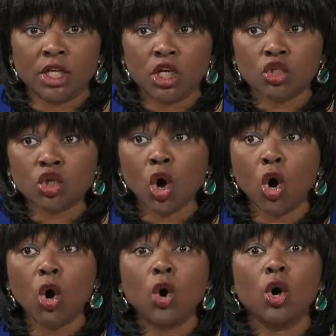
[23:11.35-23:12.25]

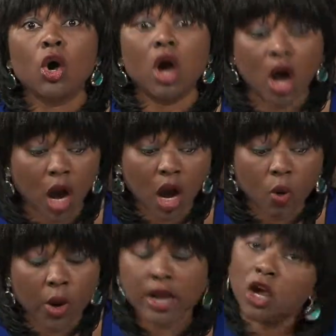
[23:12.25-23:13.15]
So uh, uh
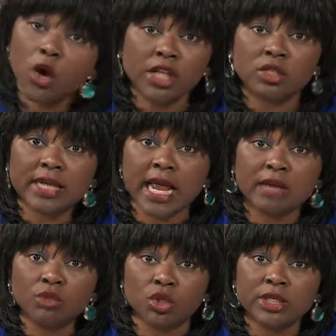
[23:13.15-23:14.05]
we are not going to let
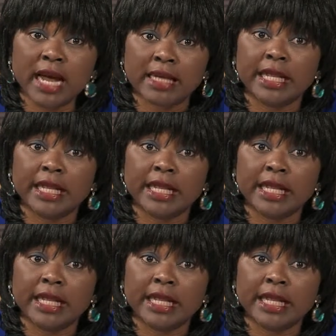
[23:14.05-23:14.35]
him do that.